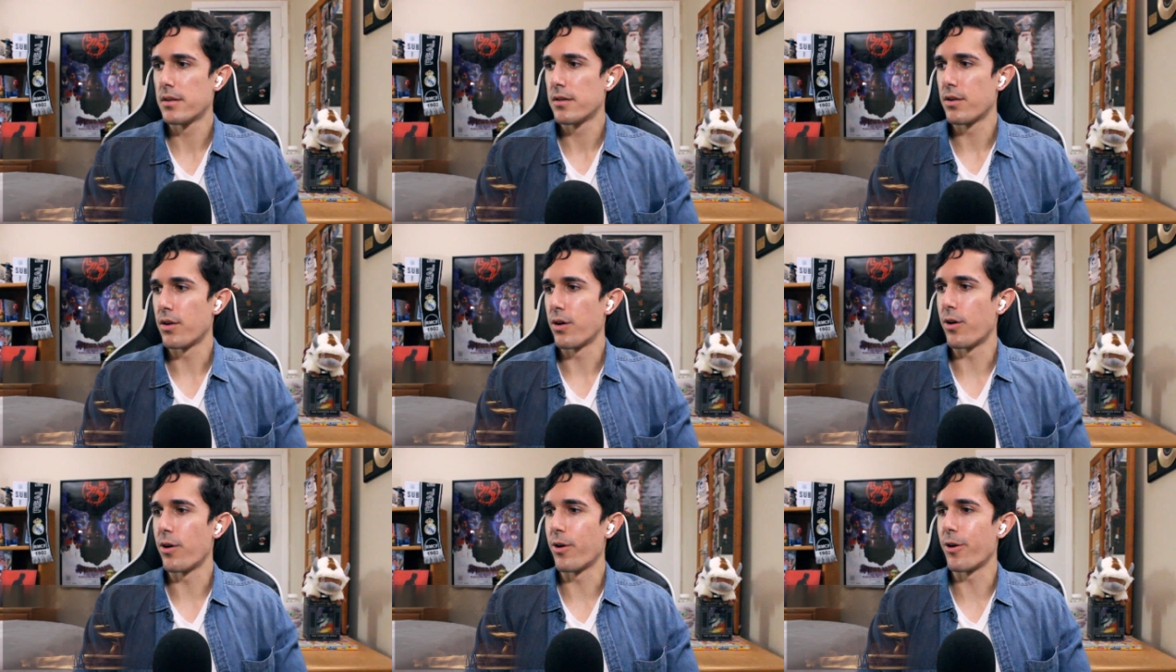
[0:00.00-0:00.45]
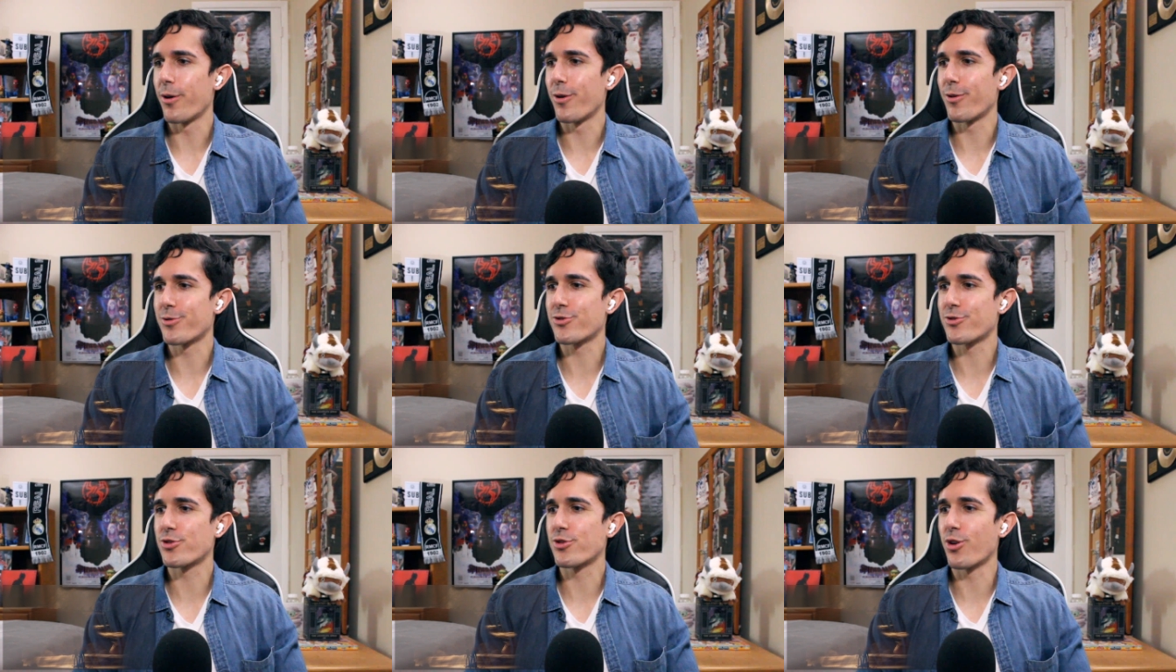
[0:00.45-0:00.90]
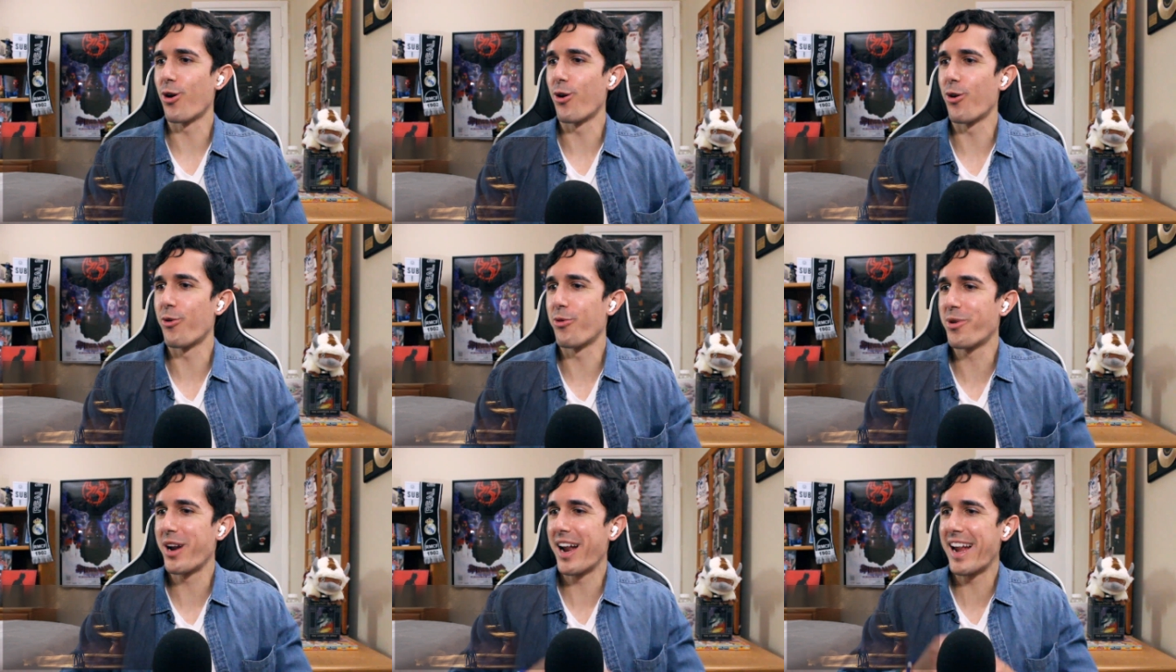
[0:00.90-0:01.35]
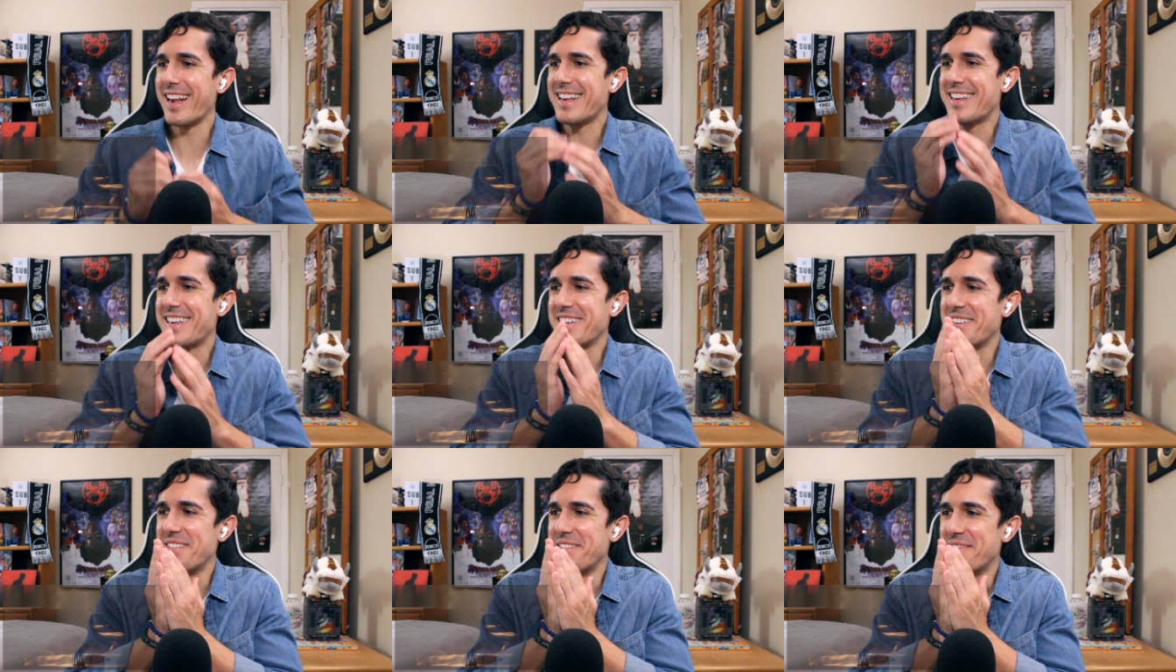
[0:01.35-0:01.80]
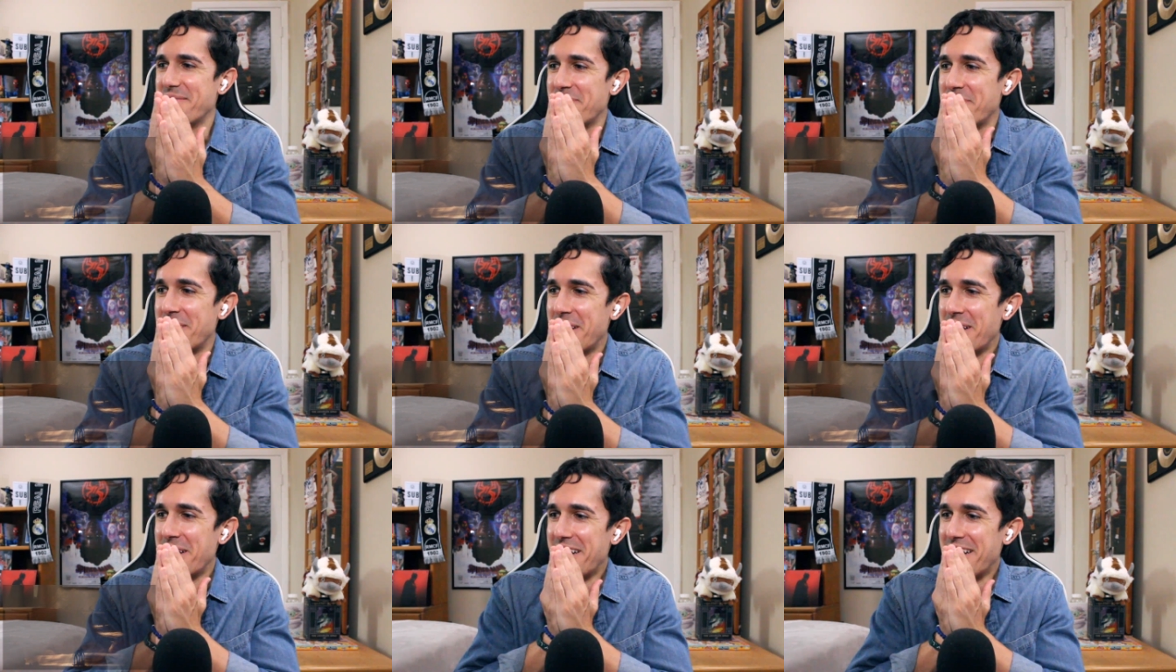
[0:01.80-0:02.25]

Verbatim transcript: Oh, Sol Regem.